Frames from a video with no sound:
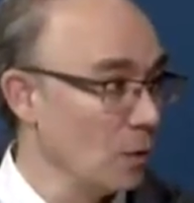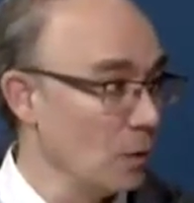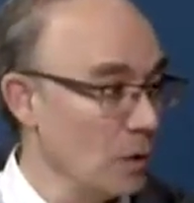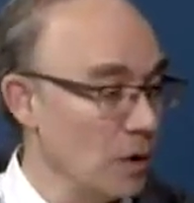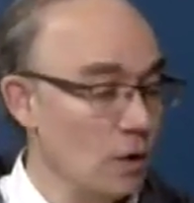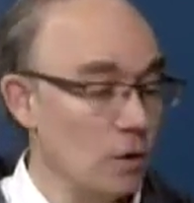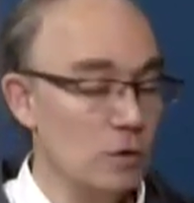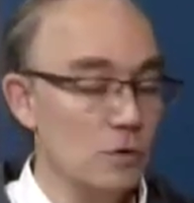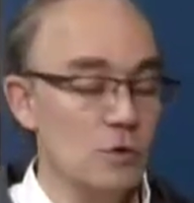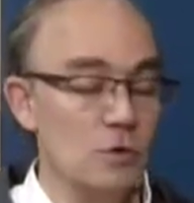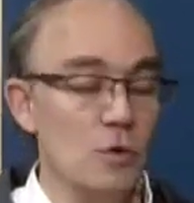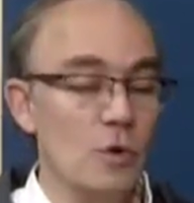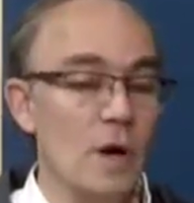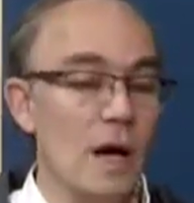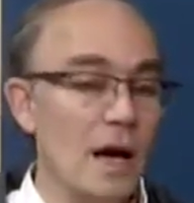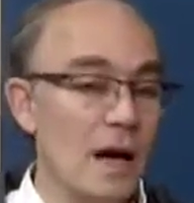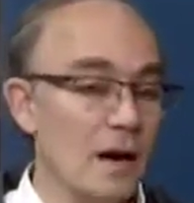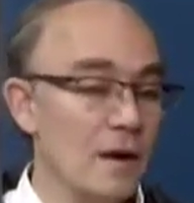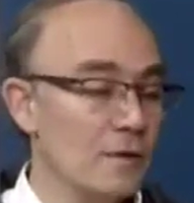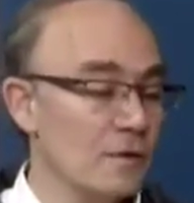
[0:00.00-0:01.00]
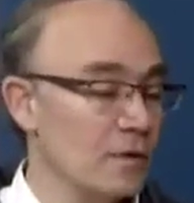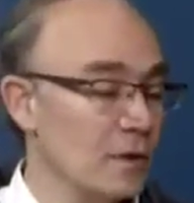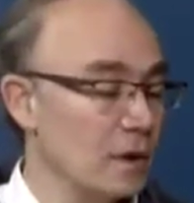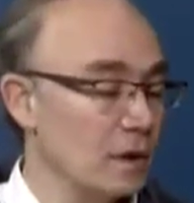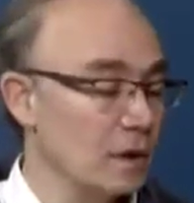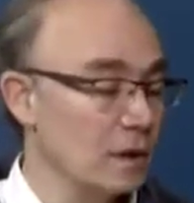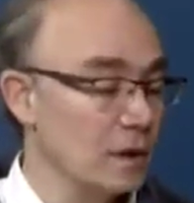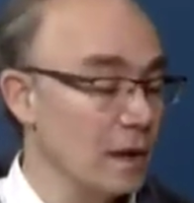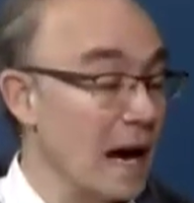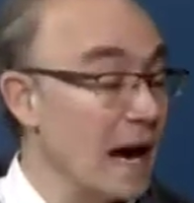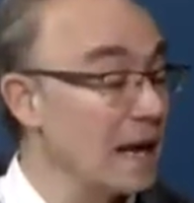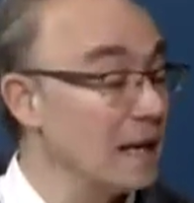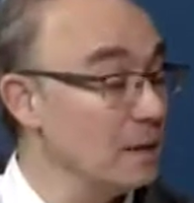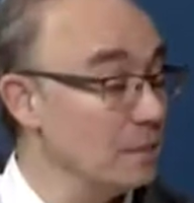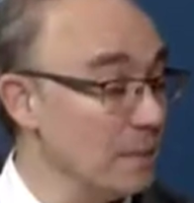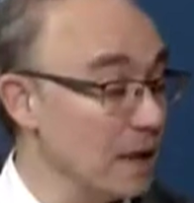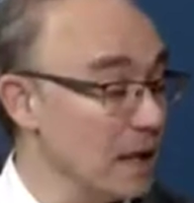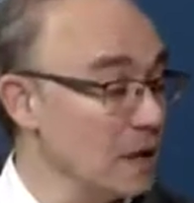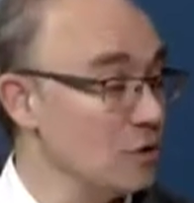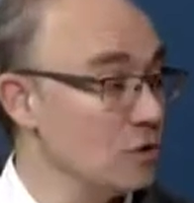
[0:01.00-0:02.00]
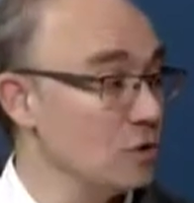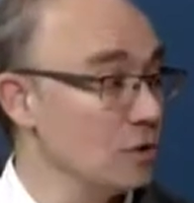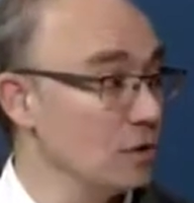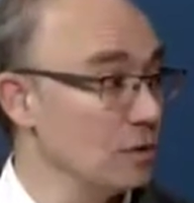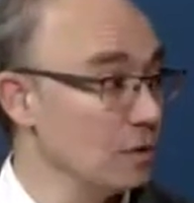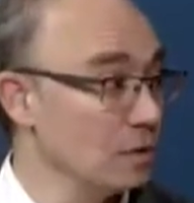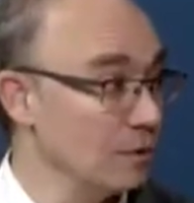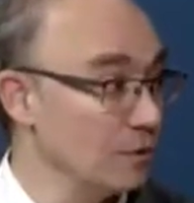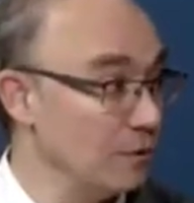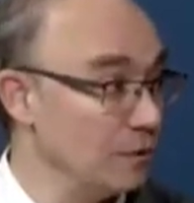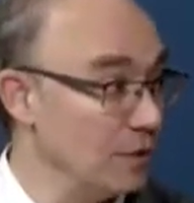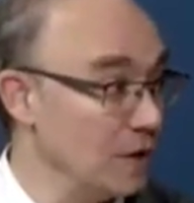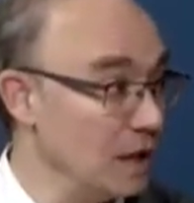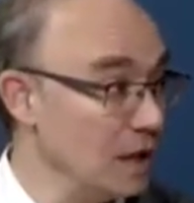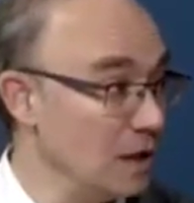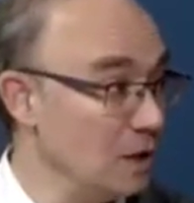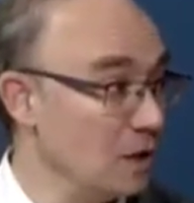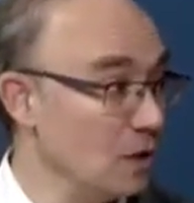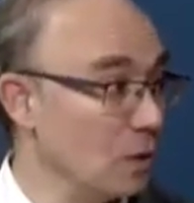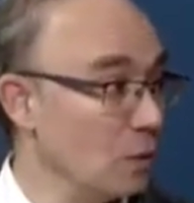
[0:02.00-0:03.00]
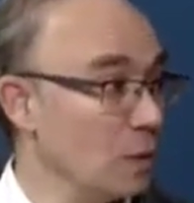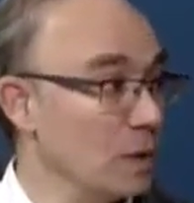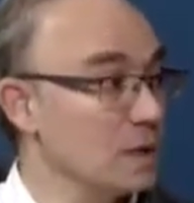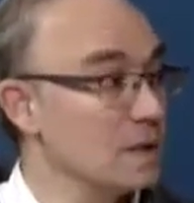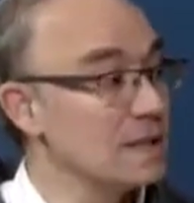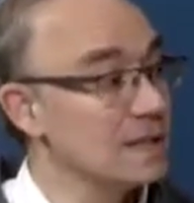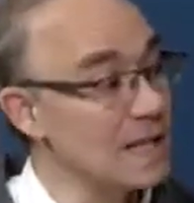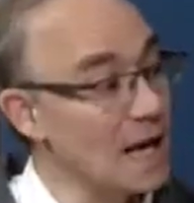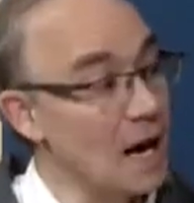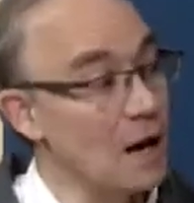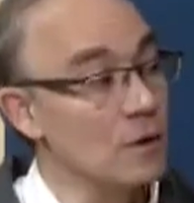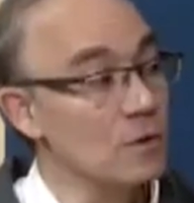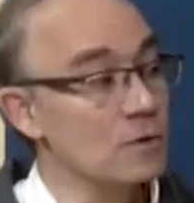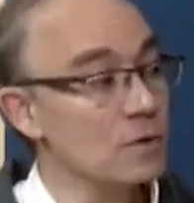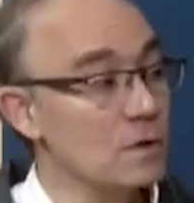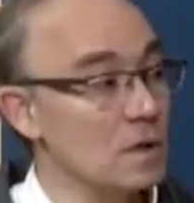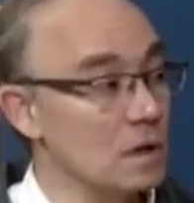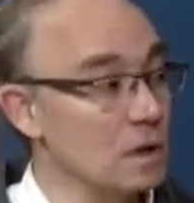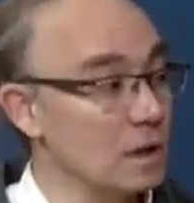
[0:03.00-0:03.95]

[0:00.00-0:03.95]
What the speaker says: We also have an animation video with sounds